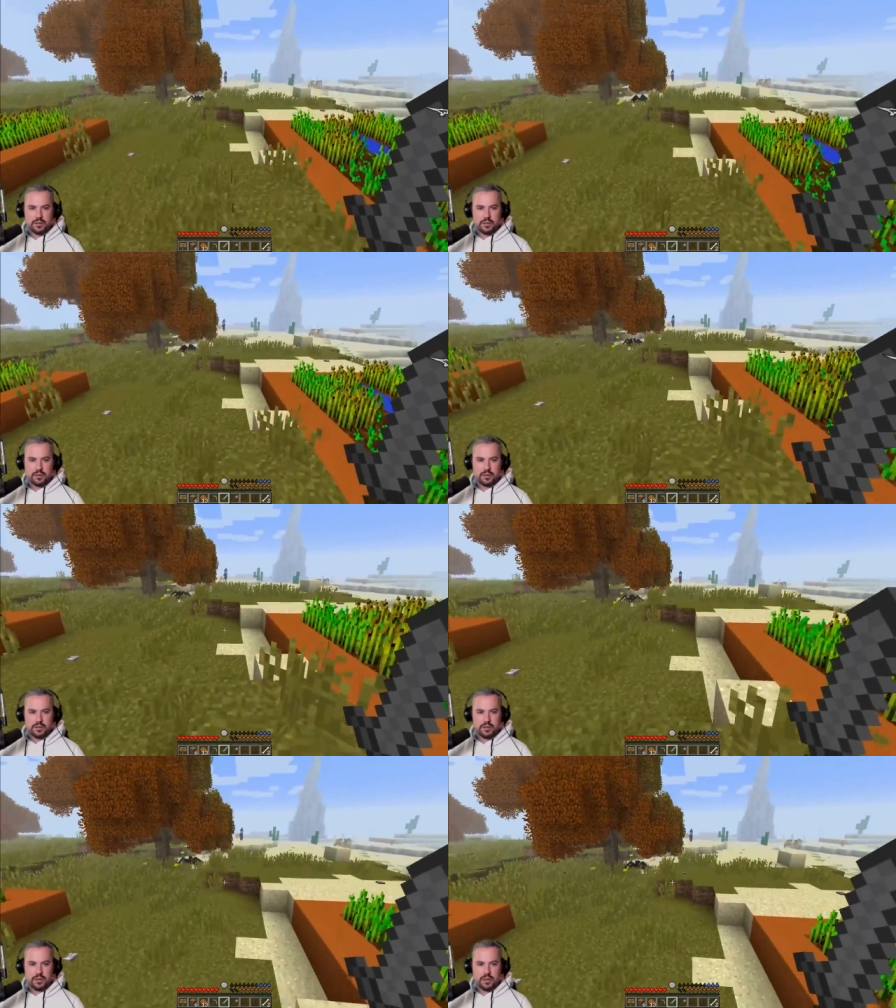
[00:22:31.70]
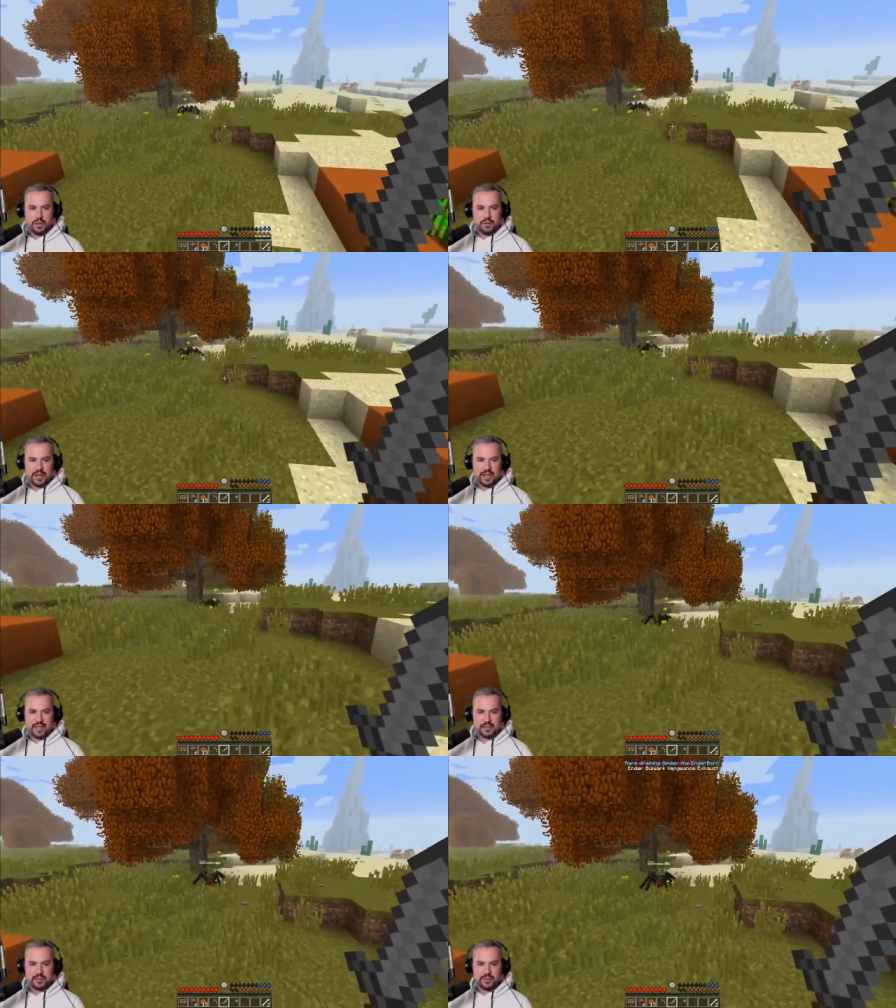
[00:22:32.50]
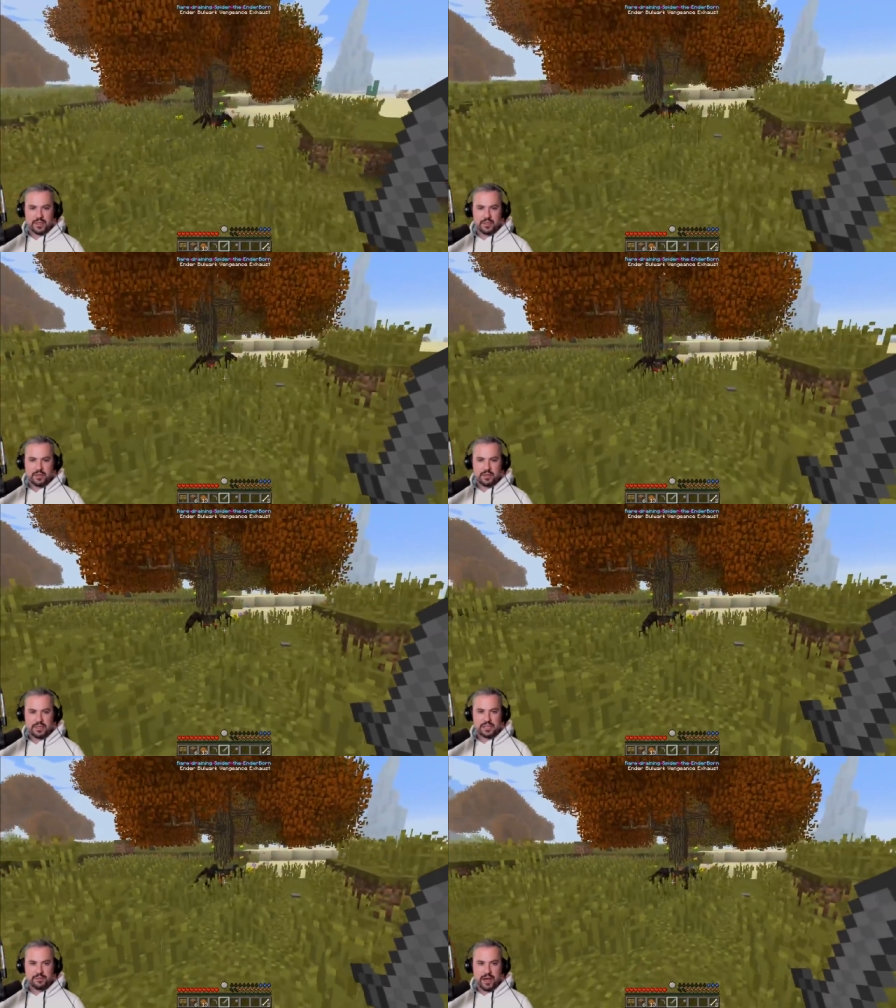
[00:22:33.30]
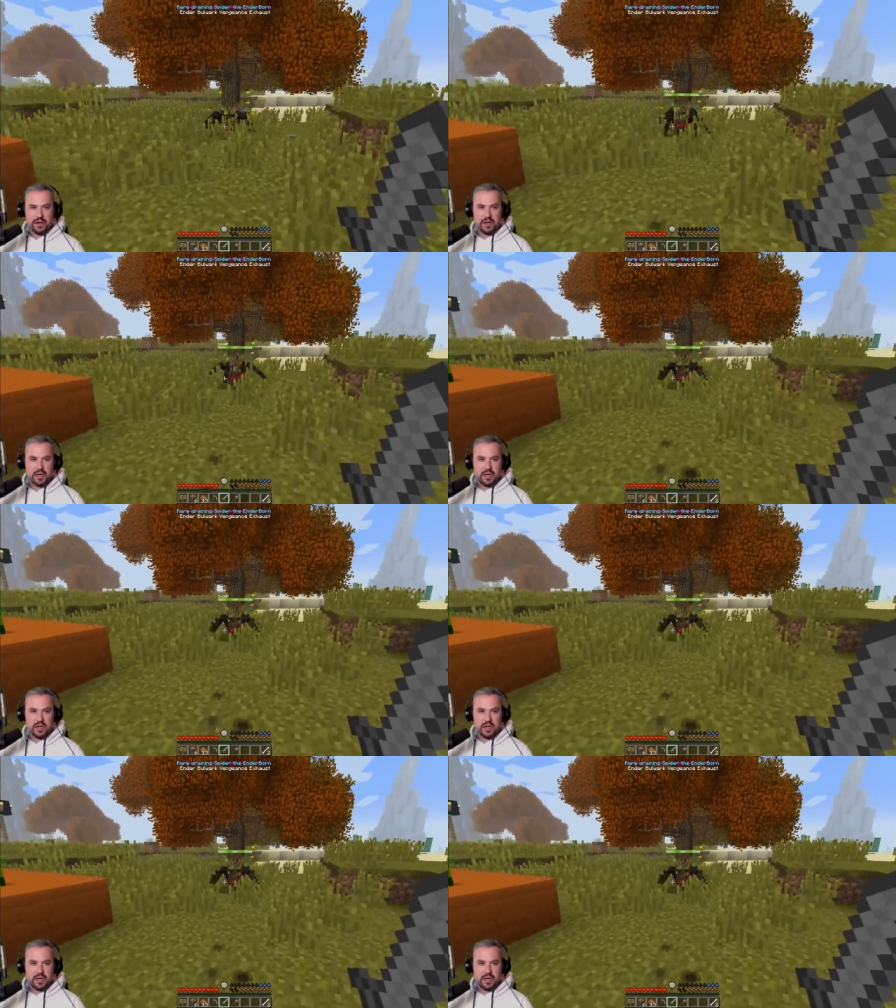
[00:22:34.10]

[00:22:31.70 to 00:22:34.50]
little. I want to kill something. This yeah, spider.